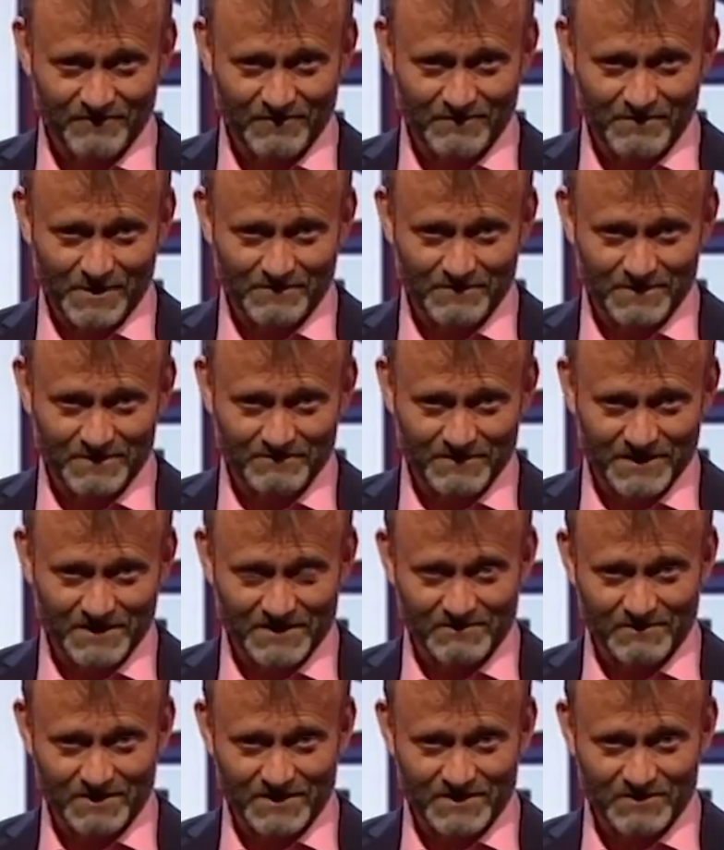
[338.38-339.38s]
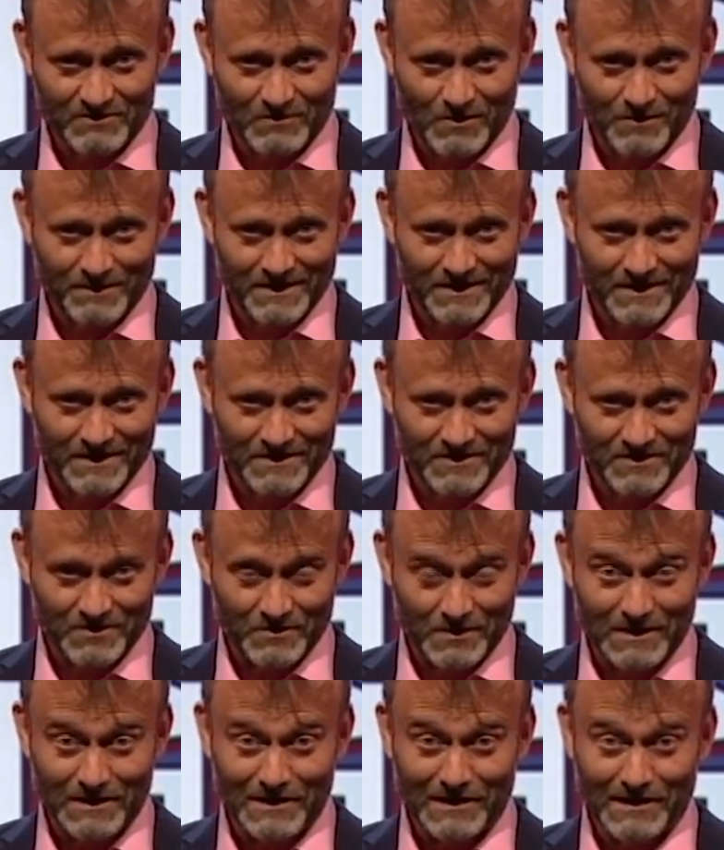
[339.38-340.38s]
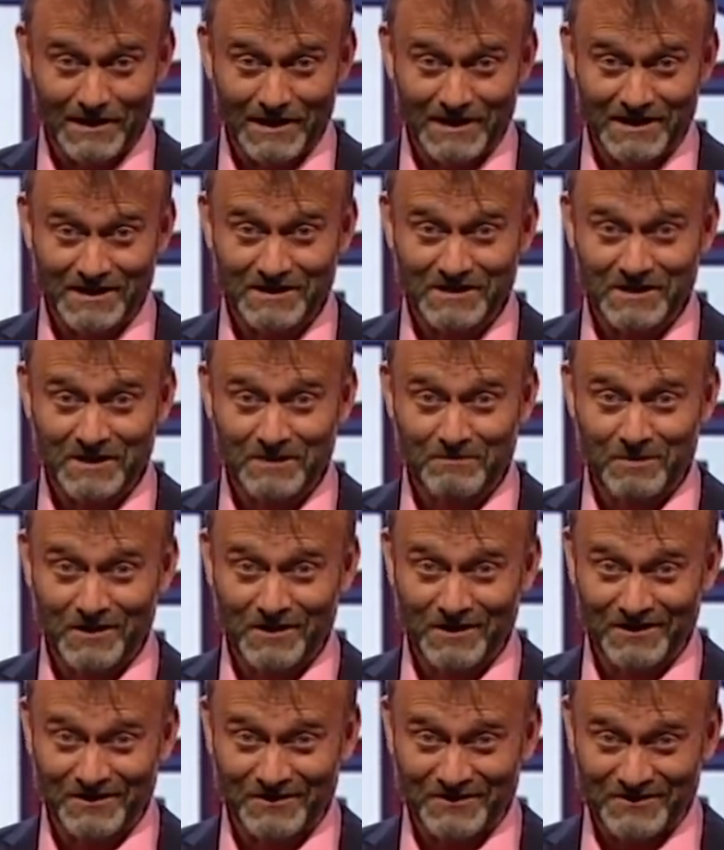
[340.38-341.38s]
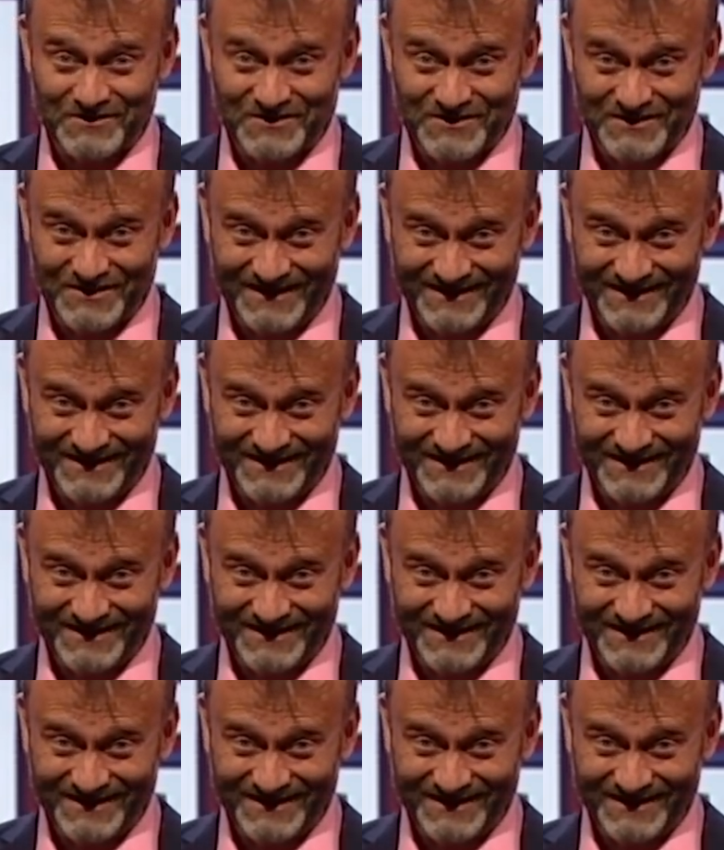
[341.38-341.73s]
for a moment because we're swapping to a lady pilot.